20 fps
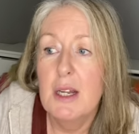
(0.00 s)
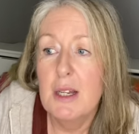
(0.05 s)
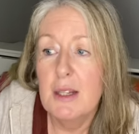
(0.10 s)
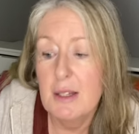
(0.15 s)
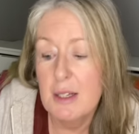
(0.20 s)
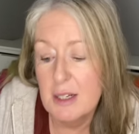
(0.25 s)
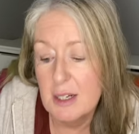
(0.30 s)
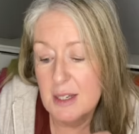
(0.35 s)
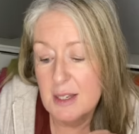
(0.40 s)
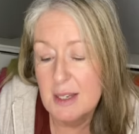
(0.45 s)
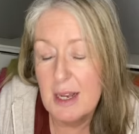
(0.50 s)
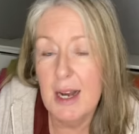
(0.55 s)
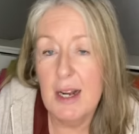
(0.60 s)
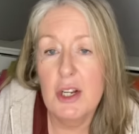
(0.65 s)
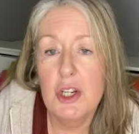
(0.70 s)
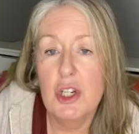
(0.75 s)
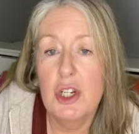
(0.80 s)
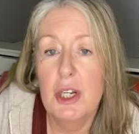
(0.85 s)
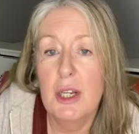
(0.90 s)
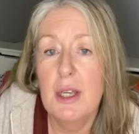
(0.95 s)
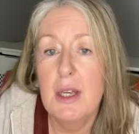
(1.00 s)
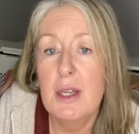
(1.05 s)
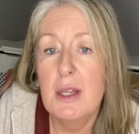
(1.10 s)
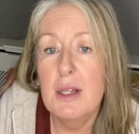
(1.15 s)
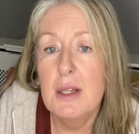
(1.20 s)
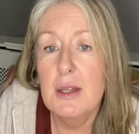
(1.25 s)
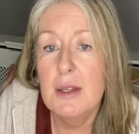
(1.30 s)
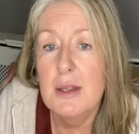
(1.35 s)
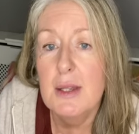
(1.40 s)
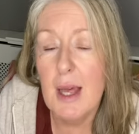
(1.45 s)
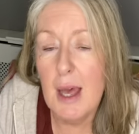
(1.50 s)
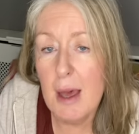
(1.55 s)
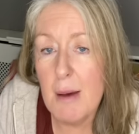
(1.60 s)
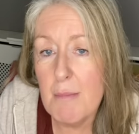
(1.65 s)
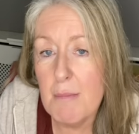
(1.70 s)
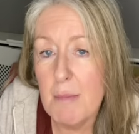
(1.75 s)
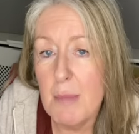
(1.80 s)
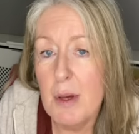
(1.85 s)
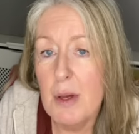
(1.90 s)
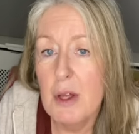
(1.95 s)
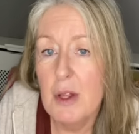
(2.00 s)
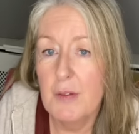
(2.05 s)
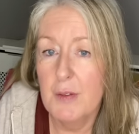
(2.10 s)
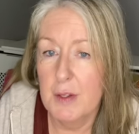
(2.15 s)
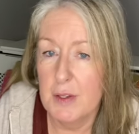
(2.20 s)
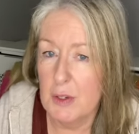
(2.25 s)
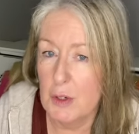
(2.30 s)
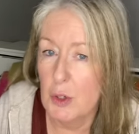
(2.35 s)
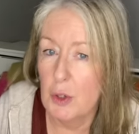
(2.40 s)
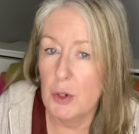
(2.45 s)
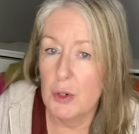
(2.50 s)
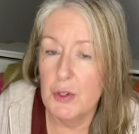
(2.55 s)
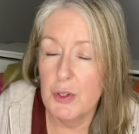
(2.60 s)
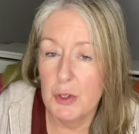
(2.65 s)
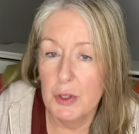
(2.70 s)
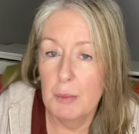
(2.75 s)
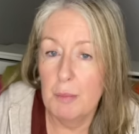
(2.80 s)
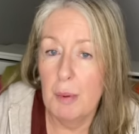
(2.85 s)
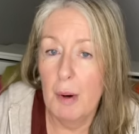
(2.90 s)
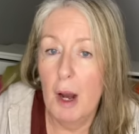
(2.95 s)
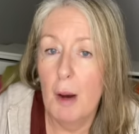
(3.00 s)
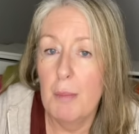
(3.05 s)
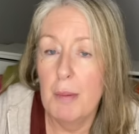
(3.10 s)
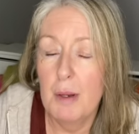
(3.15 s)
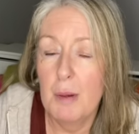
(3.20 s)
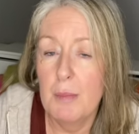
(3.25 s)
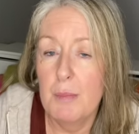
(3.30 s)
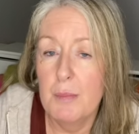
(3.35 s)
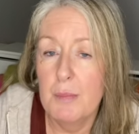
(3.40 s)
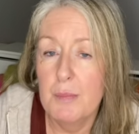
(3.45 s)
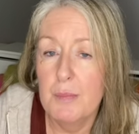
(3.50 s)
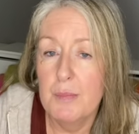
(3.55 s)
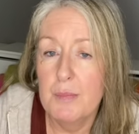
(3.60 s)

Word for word: that it's actually them that's causing the problem.